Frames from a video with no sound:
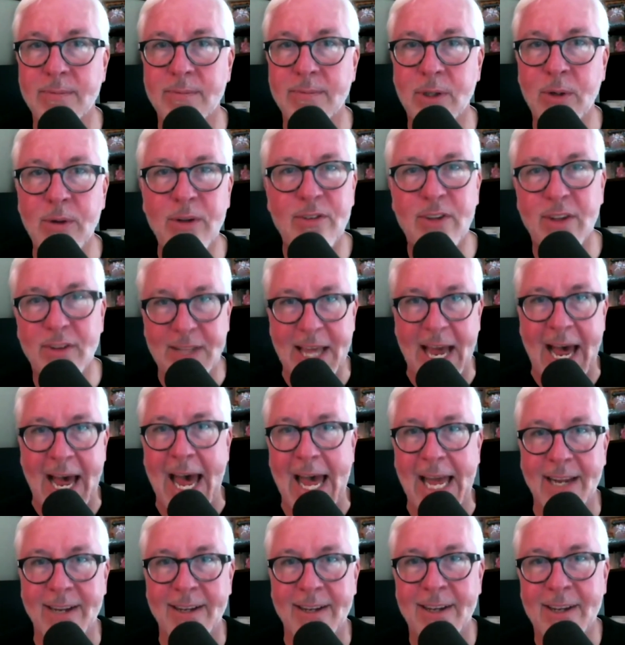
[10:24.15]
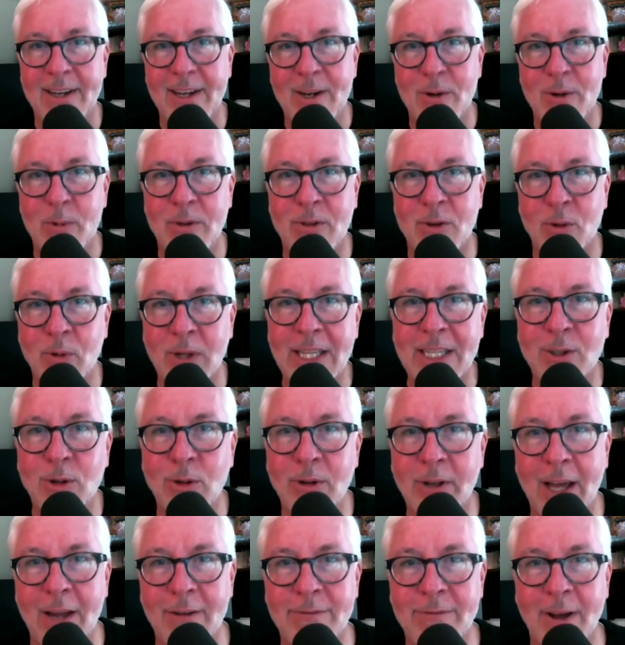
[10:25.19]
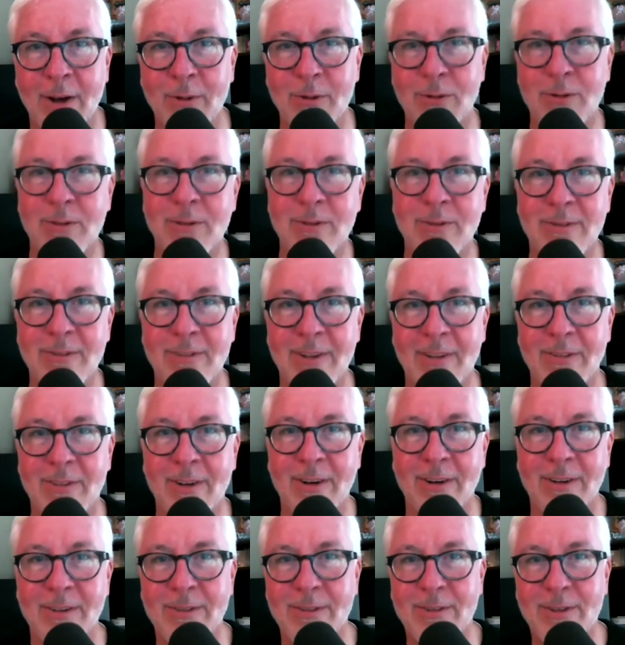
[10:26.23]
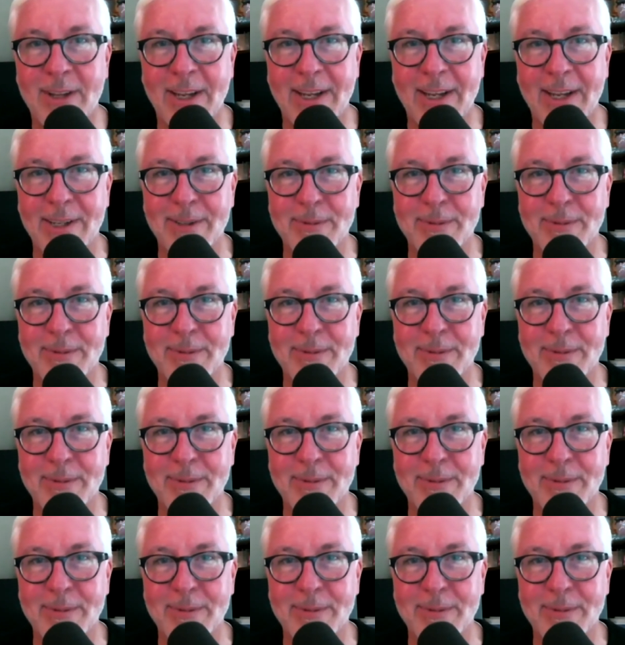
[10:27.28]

Who's this guy with the really cool headphones that they're seeing?